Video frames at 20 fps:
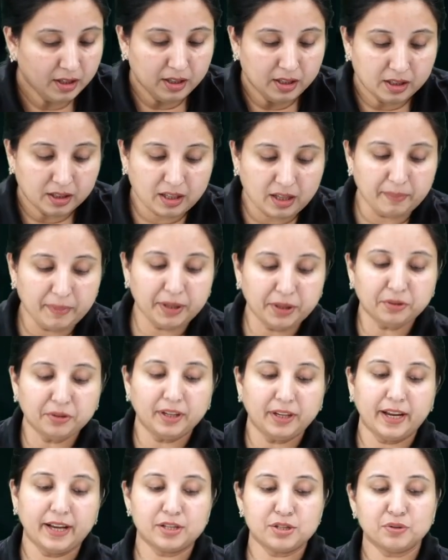Coming to
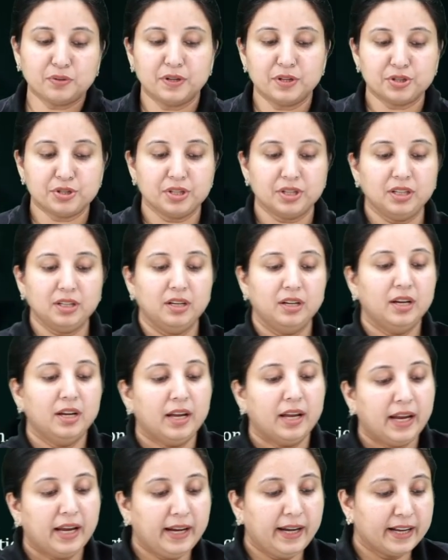the next question,
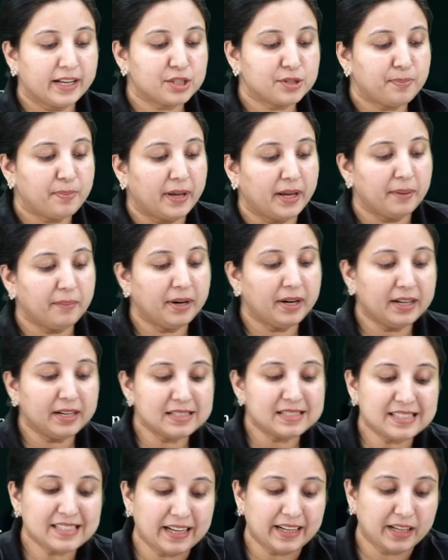an experiment
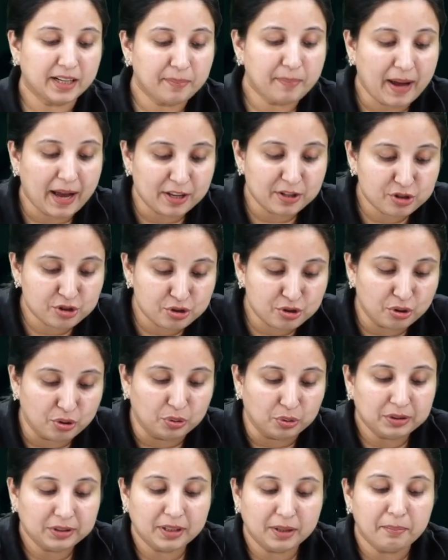is set up as
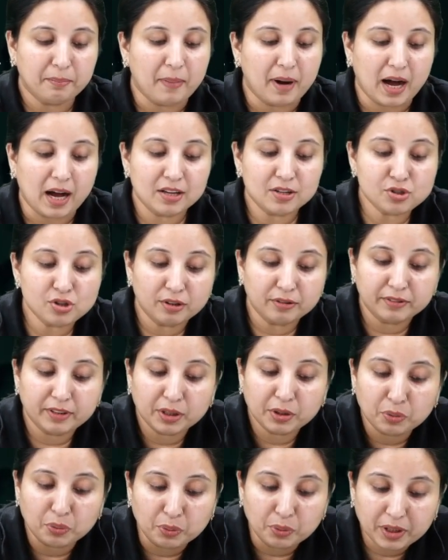shown. The mass of the
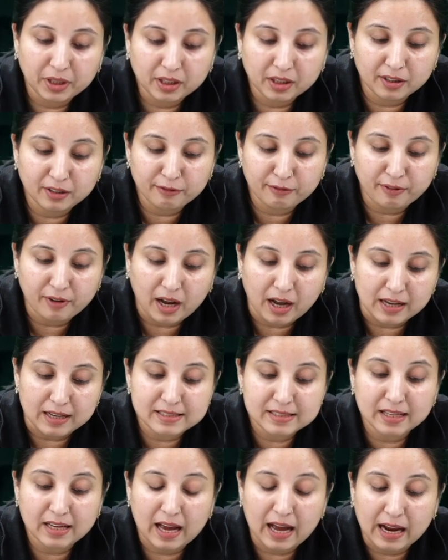conical
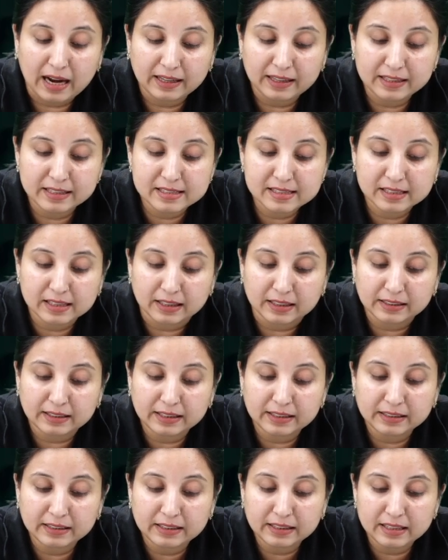flask and its
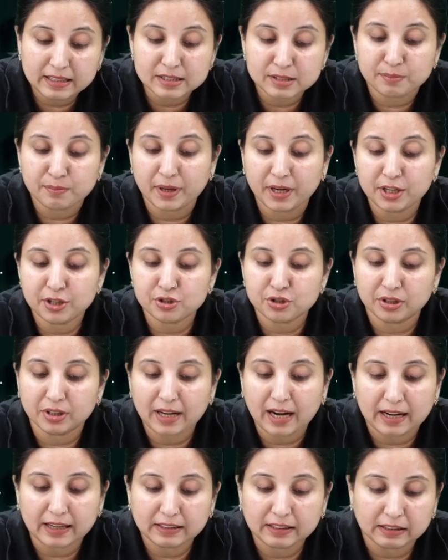content is measured
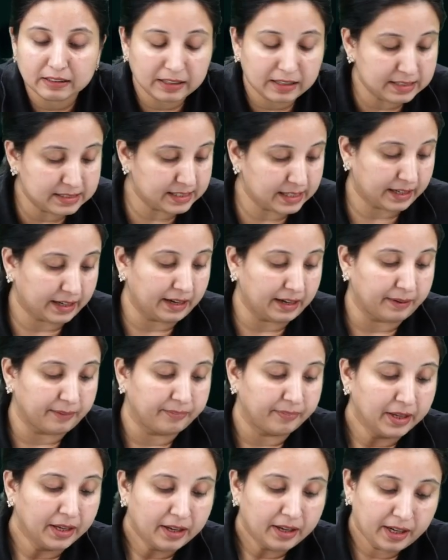at 30-second
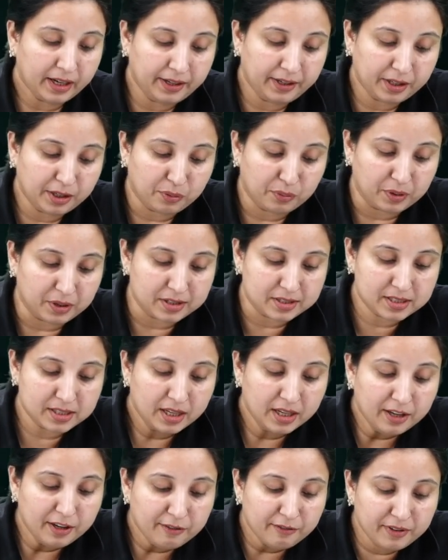intervals.
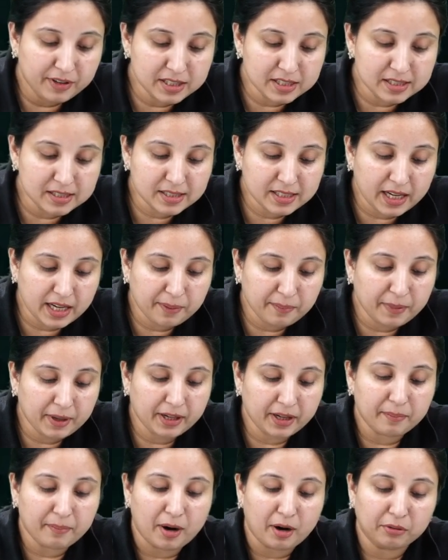Which statement
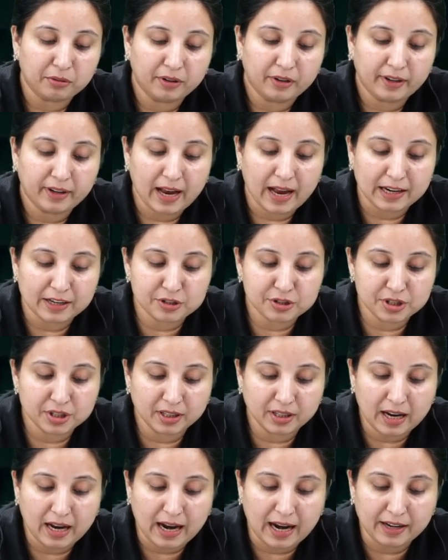about the
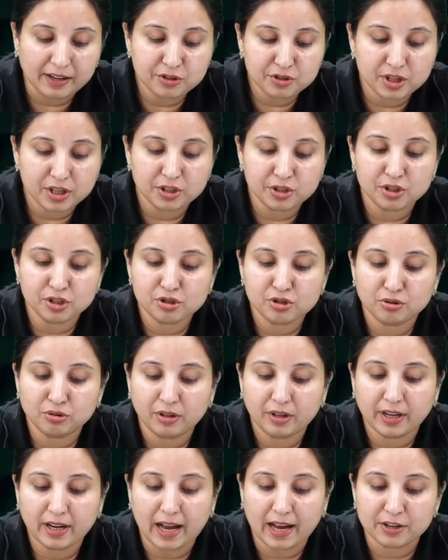reaction and changes to the
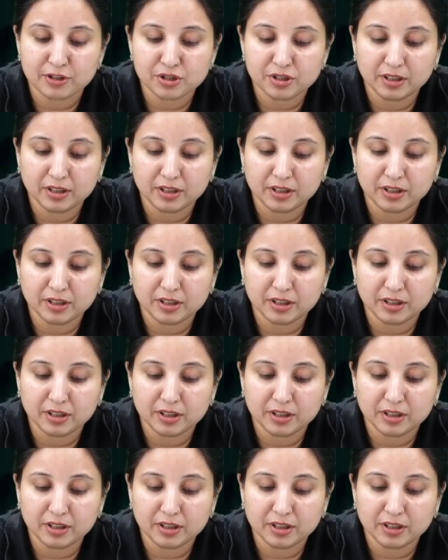reaction